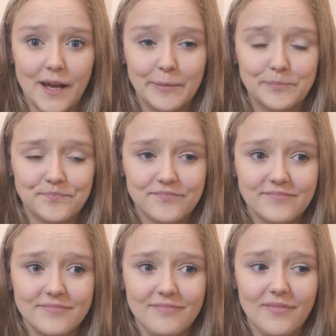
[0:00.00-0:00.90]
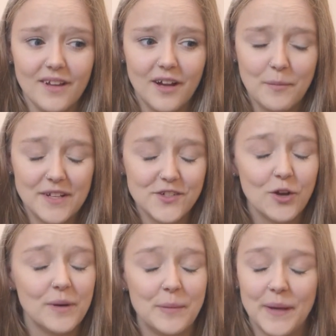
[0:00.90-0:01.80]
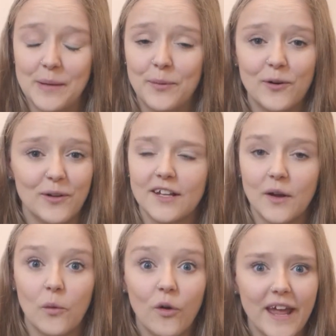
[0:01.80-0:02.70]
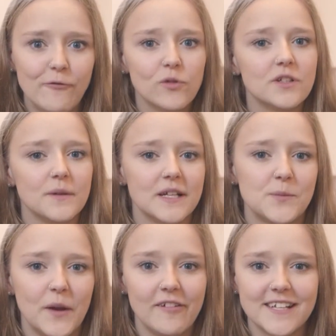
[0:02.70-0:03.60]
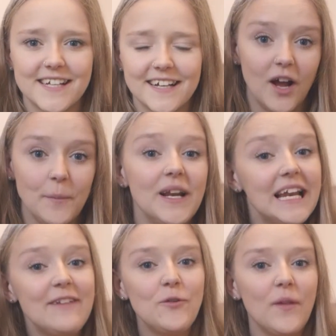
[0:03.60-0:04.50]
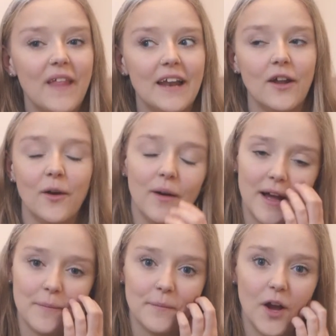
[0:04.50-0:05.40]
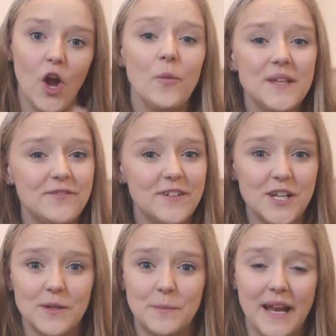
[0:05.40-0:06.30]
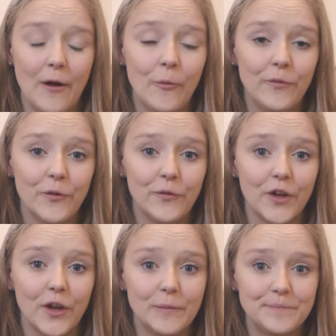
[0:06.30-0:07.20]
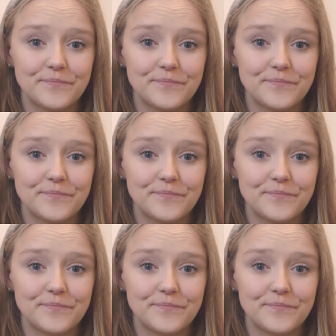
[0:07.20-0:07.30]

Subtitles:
I met so many people. You know, I want everyone to experience it. I'm going to leave you on that note. I hope this video has been helpful for you.